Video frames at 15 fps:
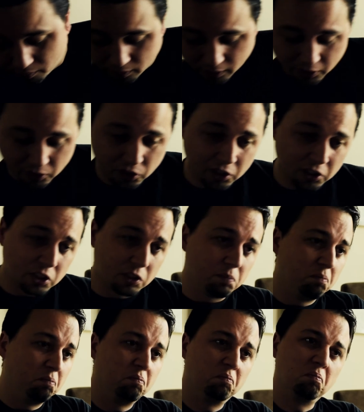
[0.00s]
and just
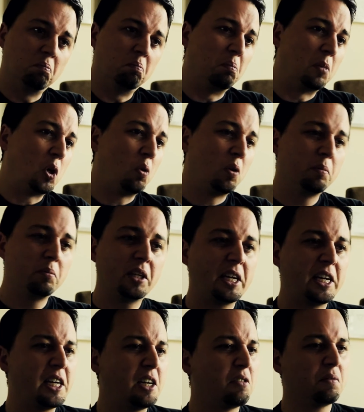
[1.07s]
mow them
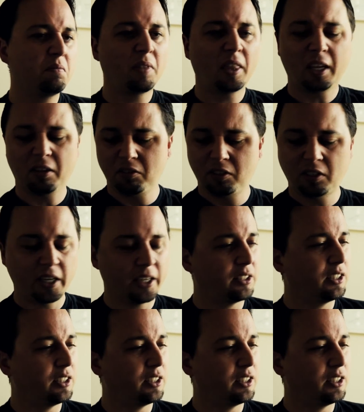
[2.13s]
down, take